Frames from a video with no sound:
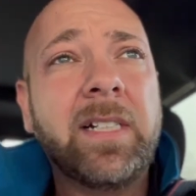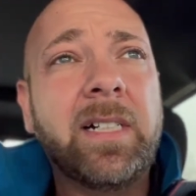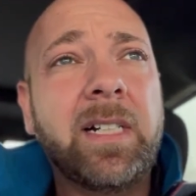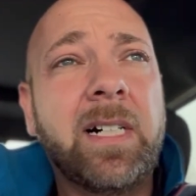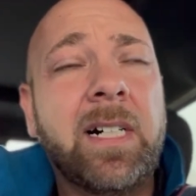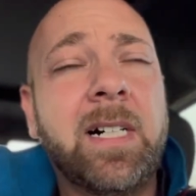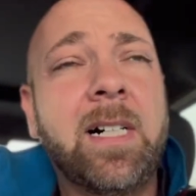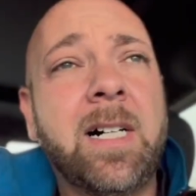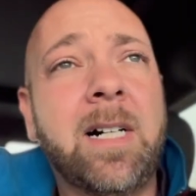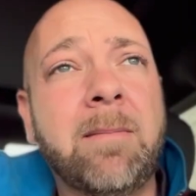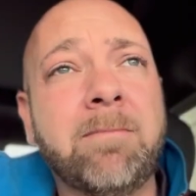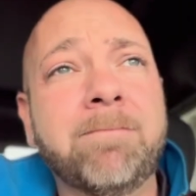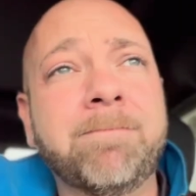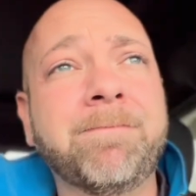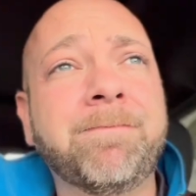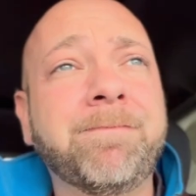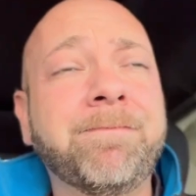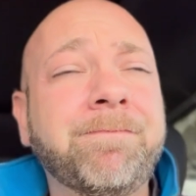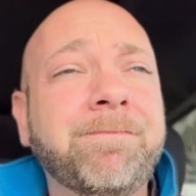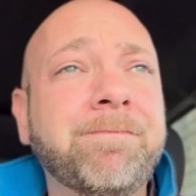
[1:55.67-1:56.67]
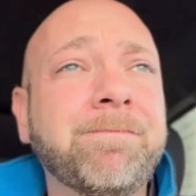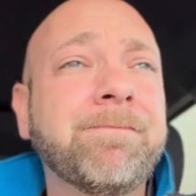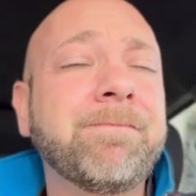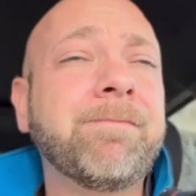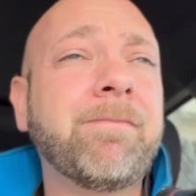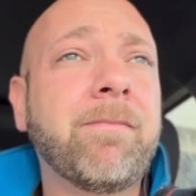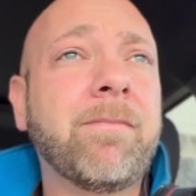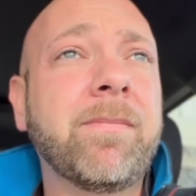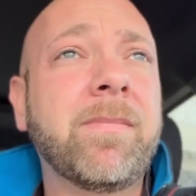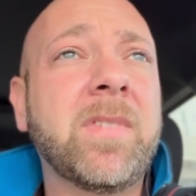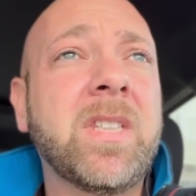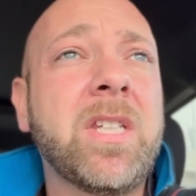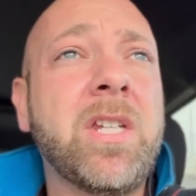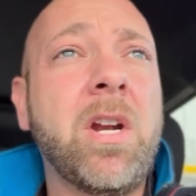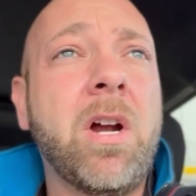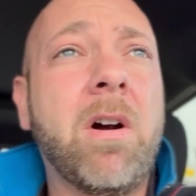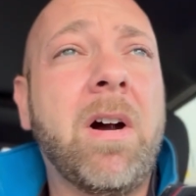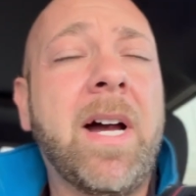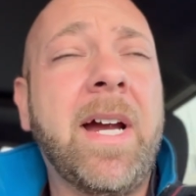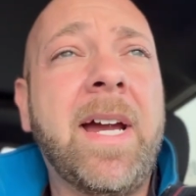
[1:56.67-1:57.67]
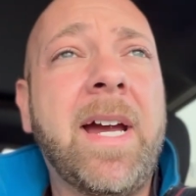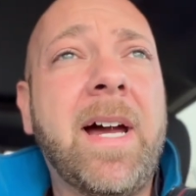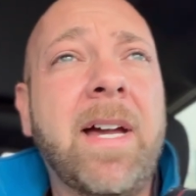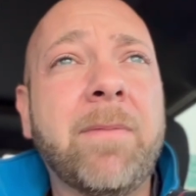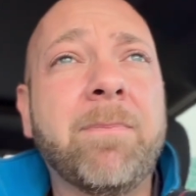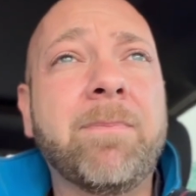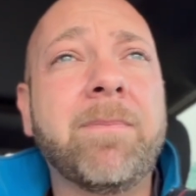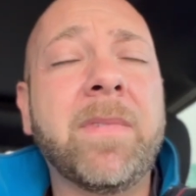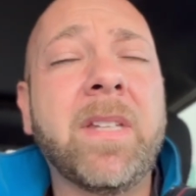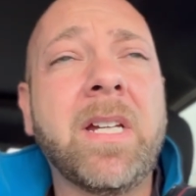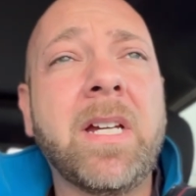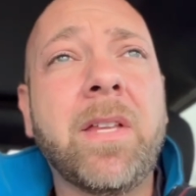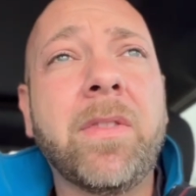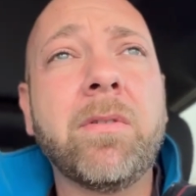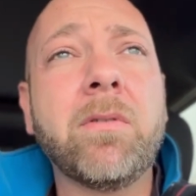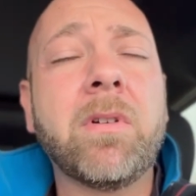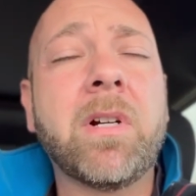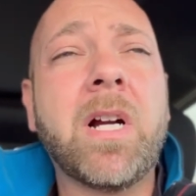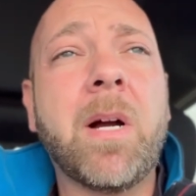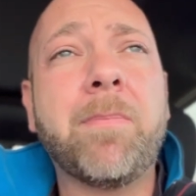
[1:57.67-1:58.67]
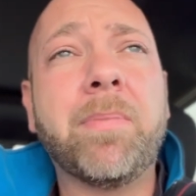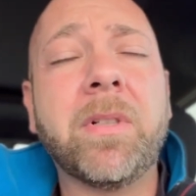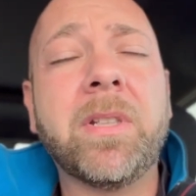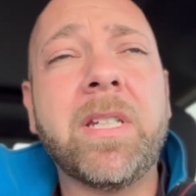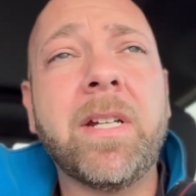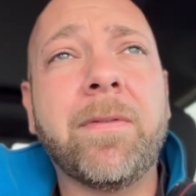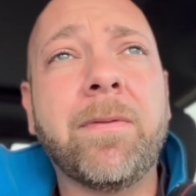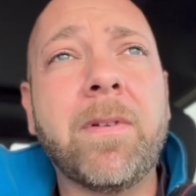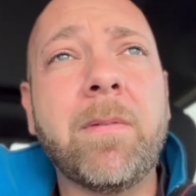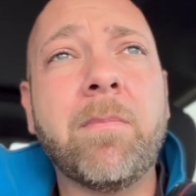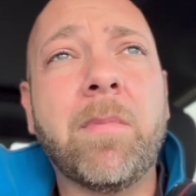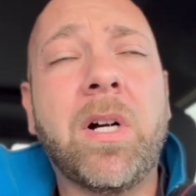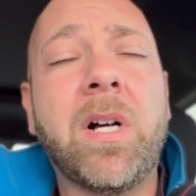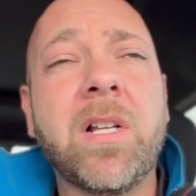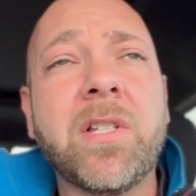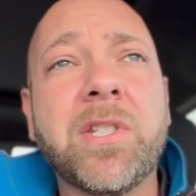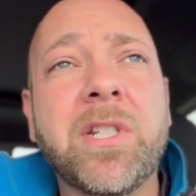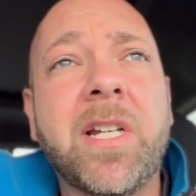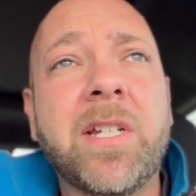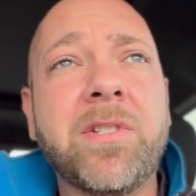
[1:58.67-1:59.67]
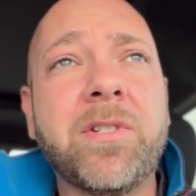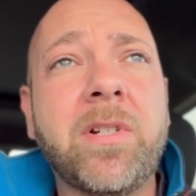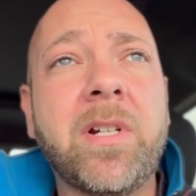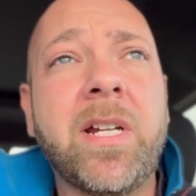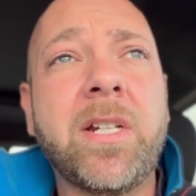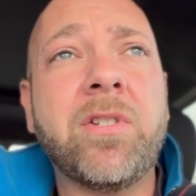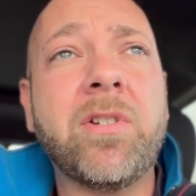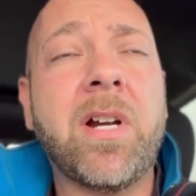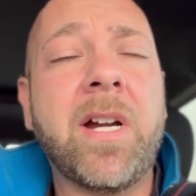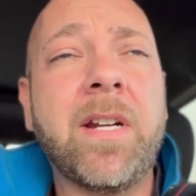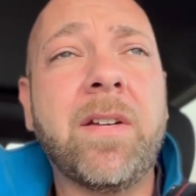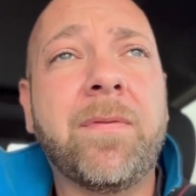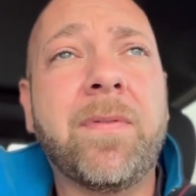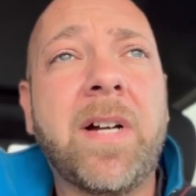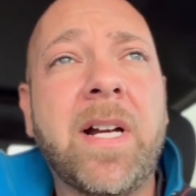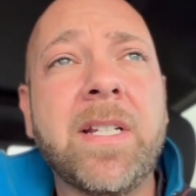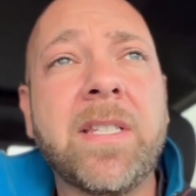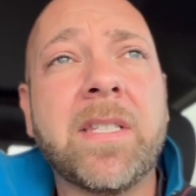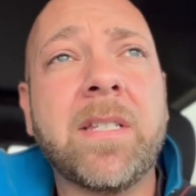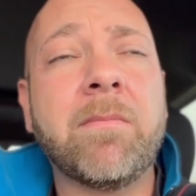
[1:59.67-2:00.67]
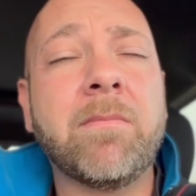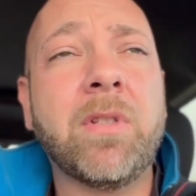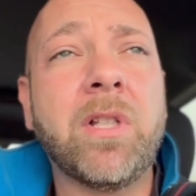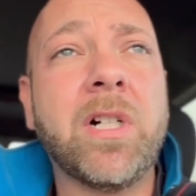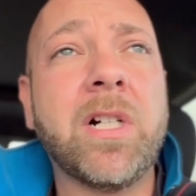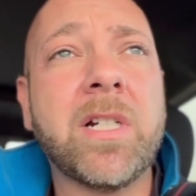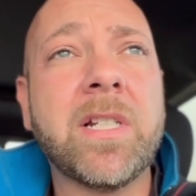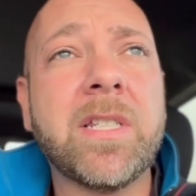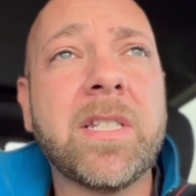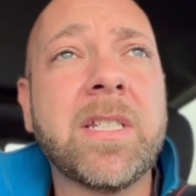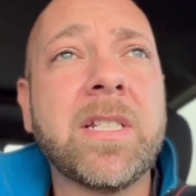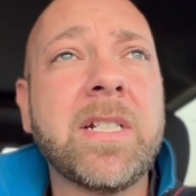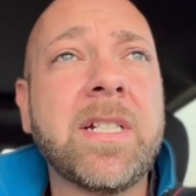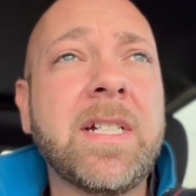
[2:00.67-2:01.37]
Um, you know, I, I threw a couple different balls yesterday trying to find some looks.